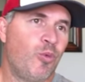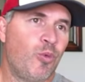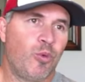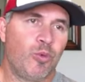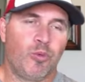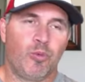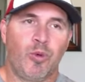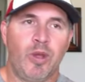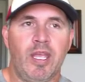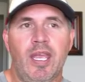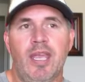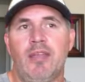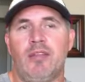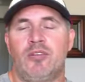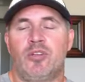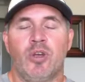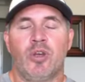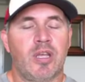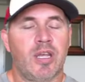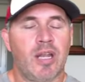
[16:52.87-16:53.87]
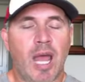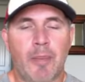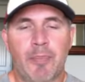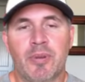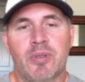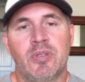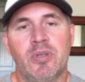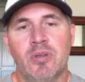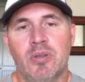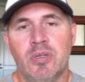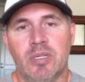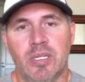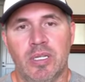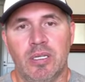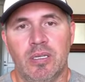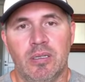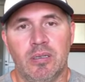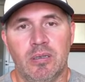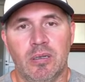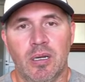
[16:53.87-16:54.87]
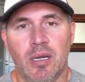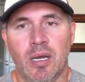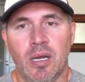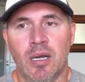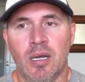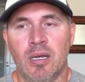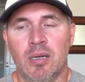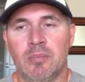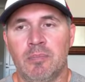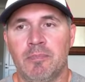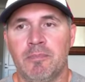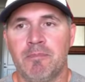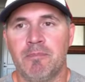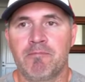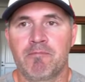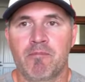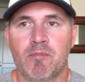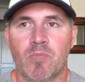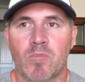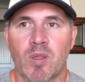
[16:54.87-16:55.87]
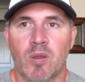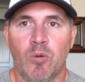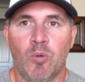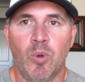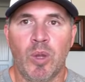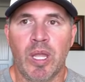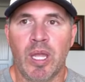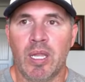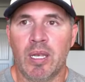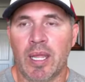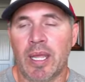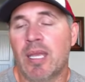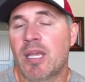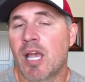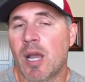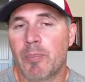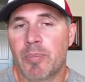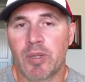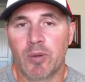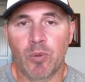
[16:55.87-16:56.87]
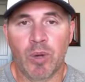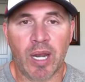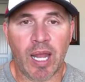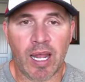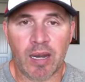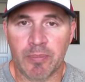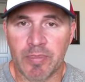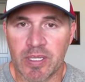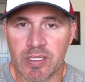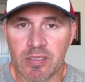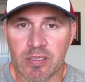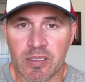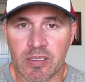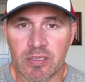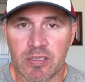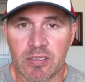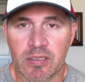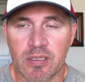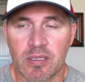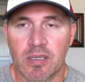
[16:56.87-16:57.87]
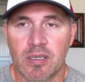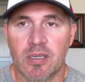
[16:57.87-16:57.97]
we took an opportunity when a company went out of business.